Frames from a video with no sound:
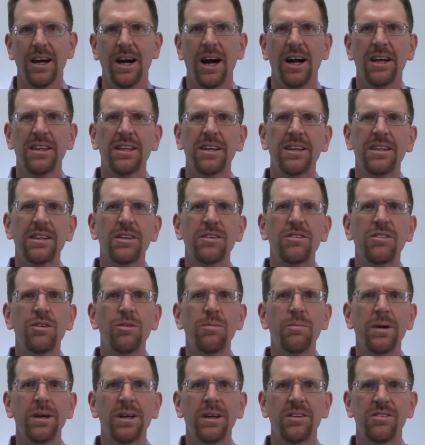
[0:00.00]
I think the two
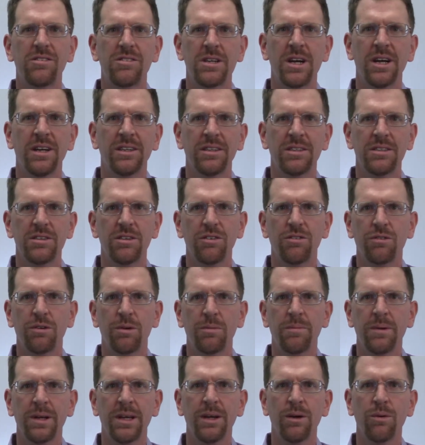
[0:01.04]
biggest challenges for
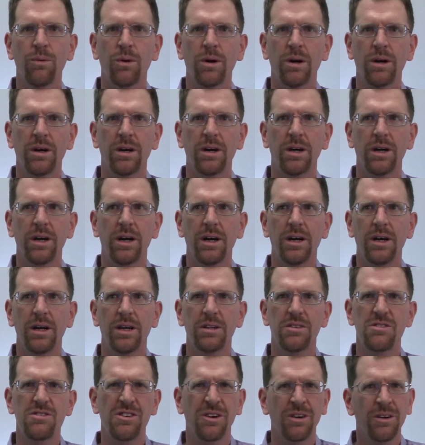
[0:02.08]
me were
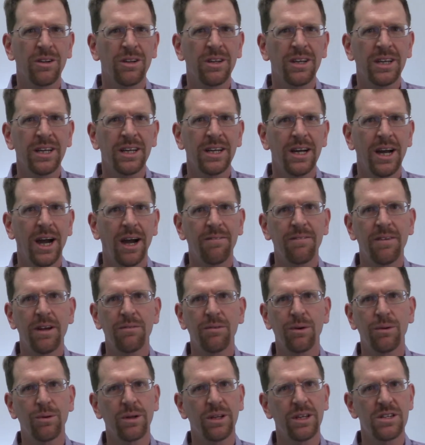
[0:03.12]
journaling. I've
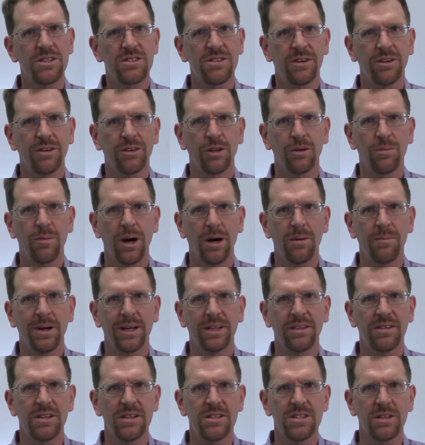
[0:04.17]
never really journaled about my
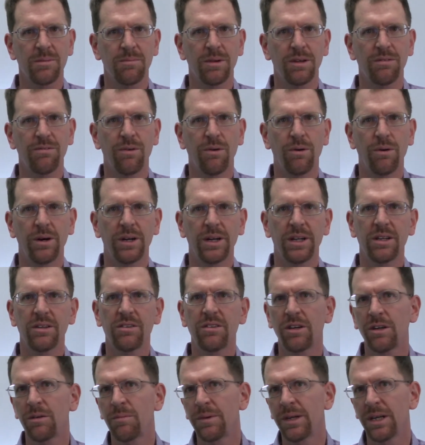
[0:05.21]
teaching before, and it
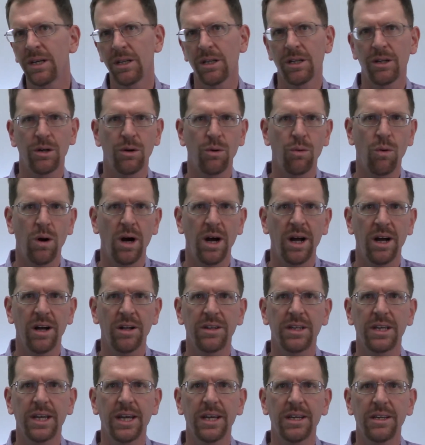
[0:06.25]
took me a little while
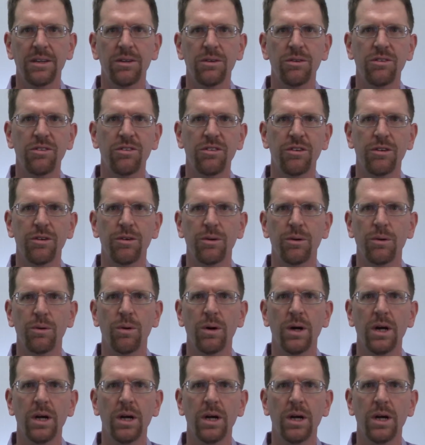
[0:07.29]
to get used to